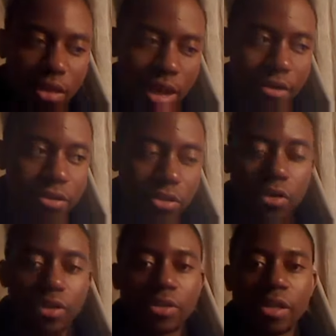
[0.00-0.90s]
the,
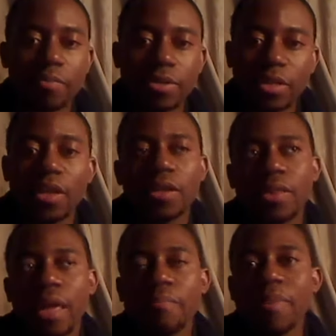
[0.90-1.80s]
carotenoids in
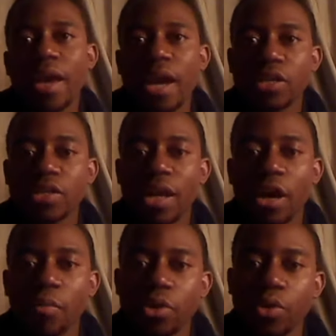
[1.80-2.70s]
particular, they may actually
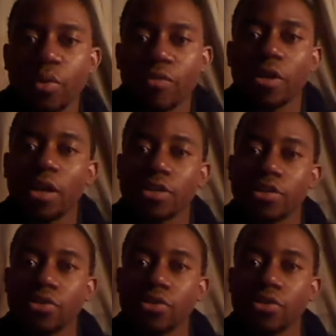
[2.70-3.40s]
help you with regards